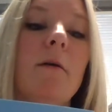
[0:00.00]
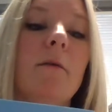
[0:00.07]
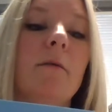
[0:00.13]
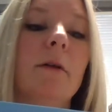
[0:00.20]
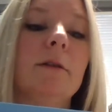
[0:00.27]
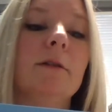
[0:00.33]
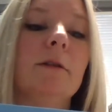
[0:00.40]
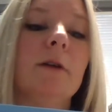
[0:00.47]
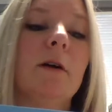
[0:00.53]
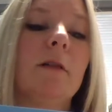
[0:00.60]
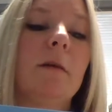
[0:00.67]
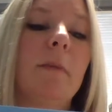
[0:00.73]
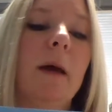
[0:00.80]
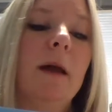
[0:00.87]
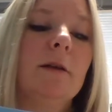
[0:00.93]
Let's turn
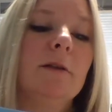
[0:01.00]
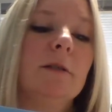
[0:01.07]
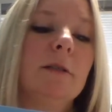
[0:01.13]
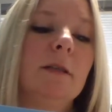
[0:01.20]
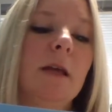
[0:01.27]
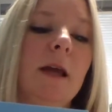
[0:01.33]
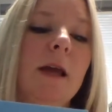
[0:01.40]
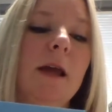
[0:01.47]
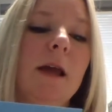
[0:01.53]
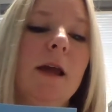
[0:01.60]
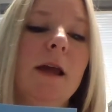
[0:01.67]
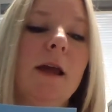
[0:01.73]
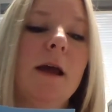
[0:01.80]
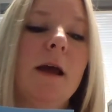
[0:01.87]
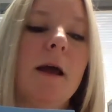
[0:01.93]
the page and see.